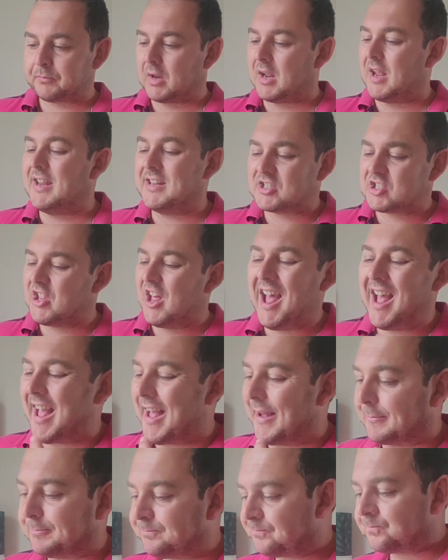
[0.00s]
It's
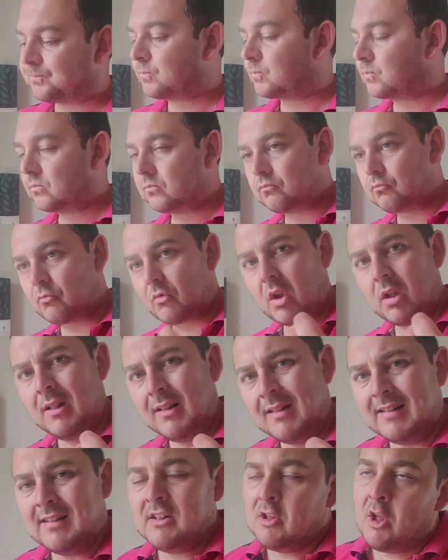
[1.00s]
there.
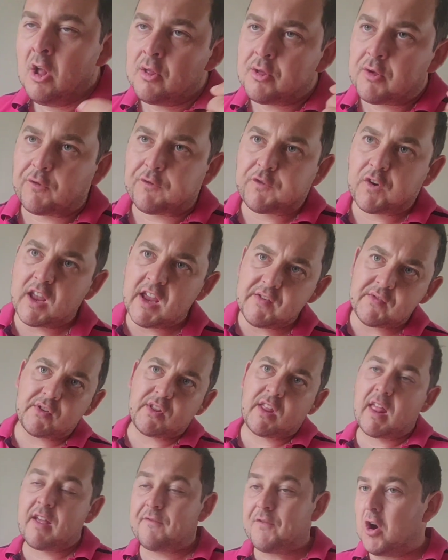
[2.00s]
The flavour of
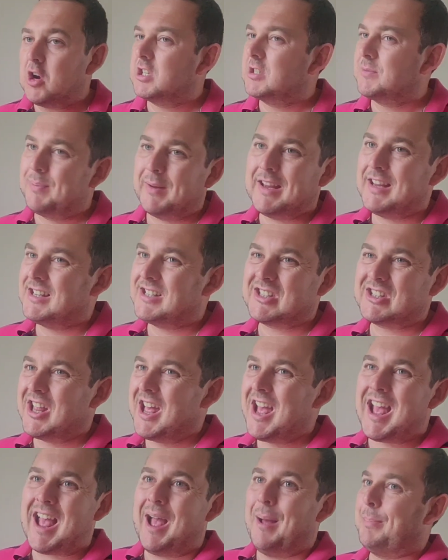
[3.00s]
that Weissbier is
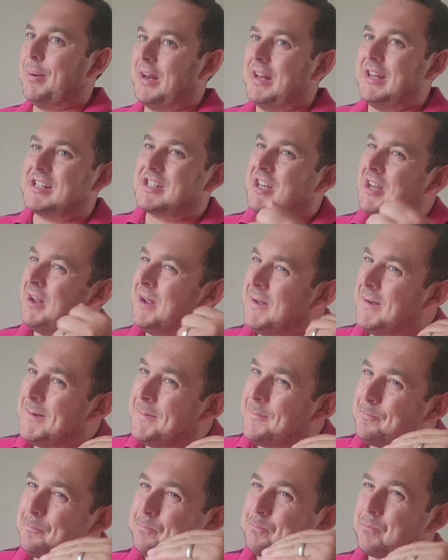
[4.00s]
there, but
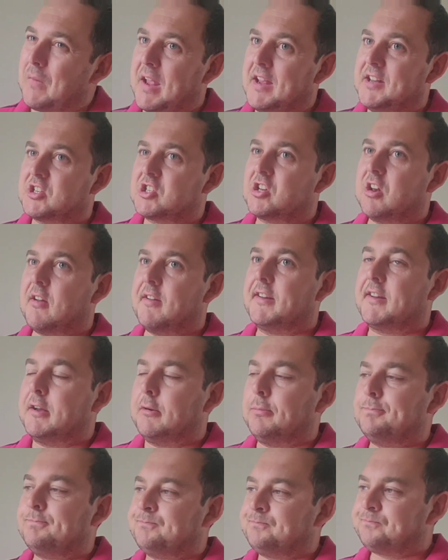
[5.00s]
it's
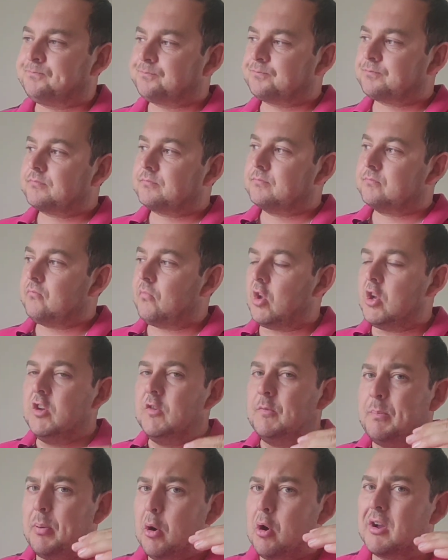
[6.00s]
like
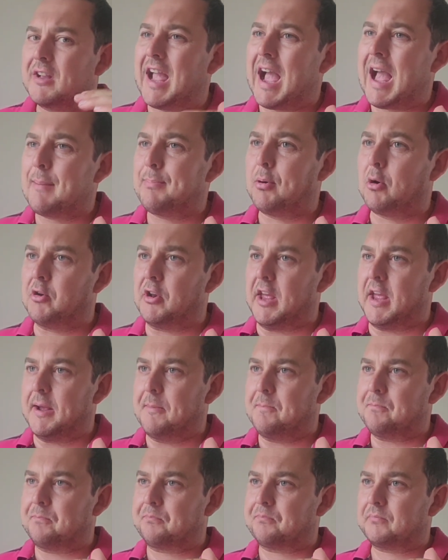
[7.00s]
you put a cap on
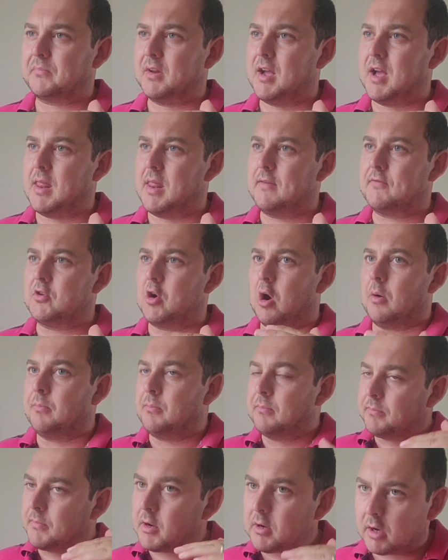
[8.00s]
it and they've
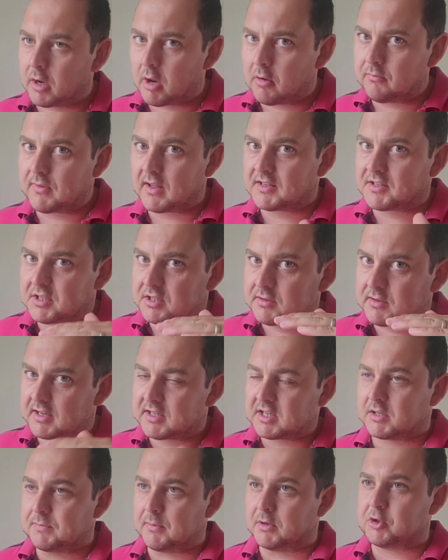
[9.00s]
gone, no, that's
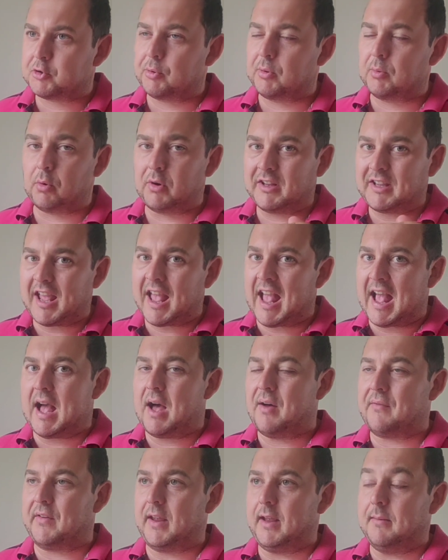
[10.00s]
as much as you want to get
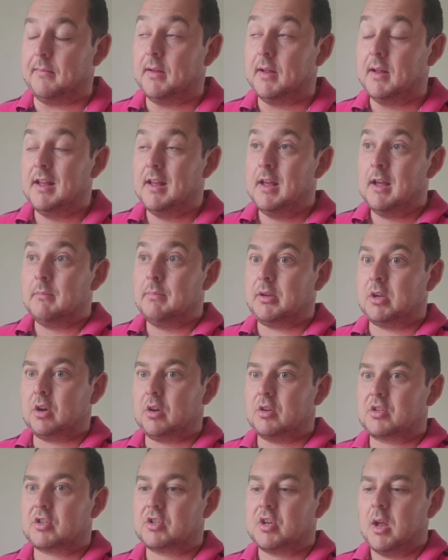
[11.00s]
out of it,
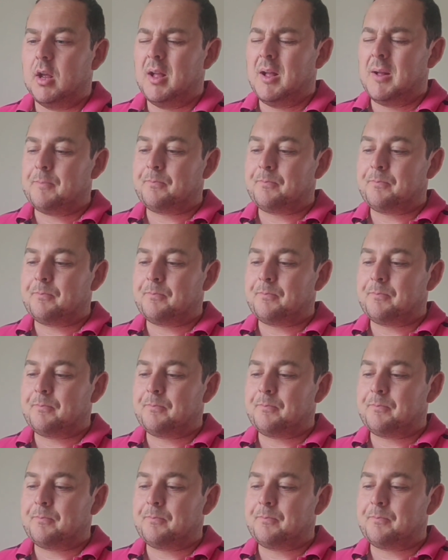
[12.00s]
because